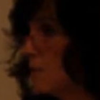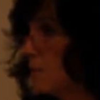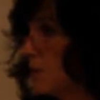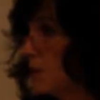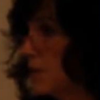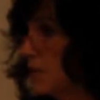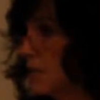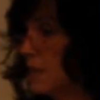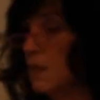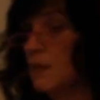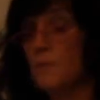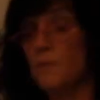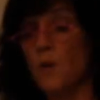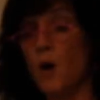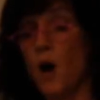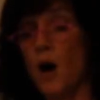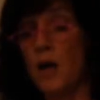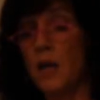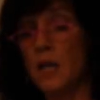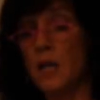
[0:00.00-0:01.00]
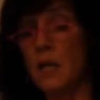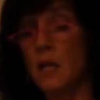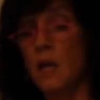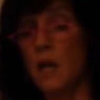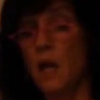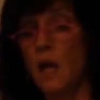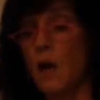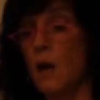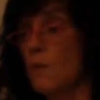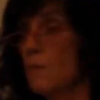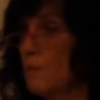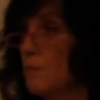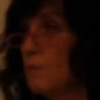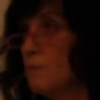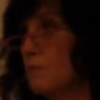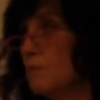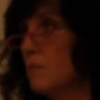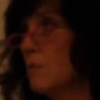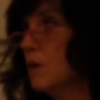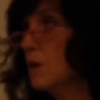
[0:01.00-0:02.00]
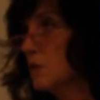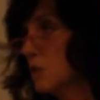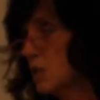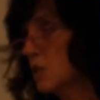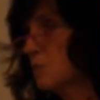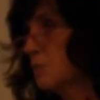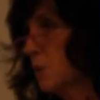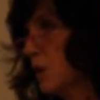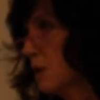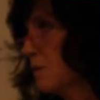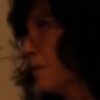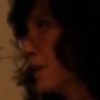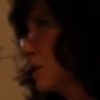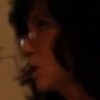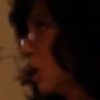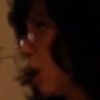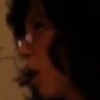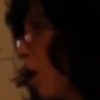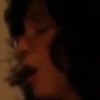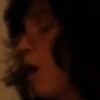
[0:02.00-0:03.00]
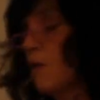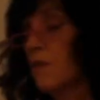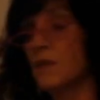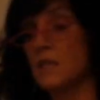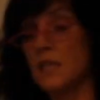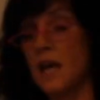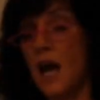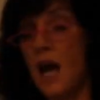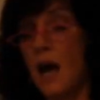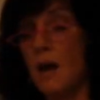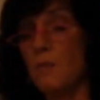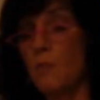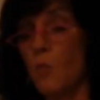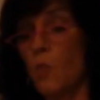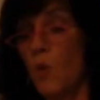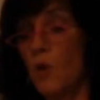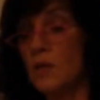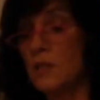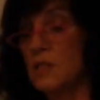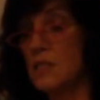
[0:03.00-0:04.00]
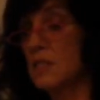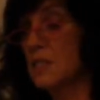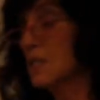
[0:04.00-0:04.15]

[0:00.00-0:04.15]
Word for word: but in the body, just pretty much all the time, once